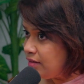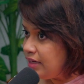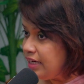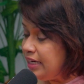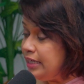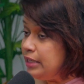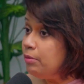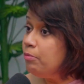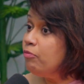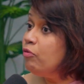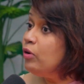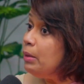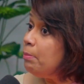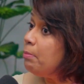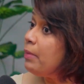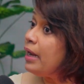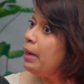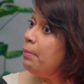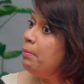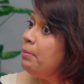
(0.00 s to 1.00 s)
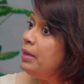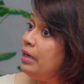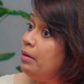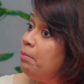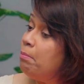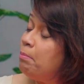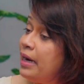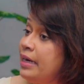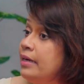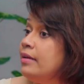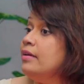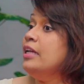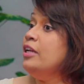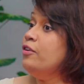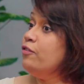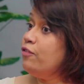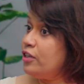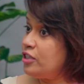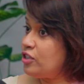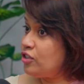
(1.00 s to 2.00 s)
It may mean better
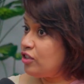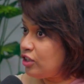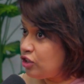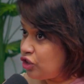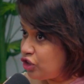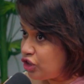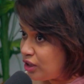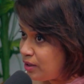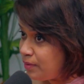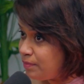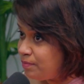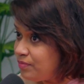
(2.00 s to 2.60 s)
infrastructure,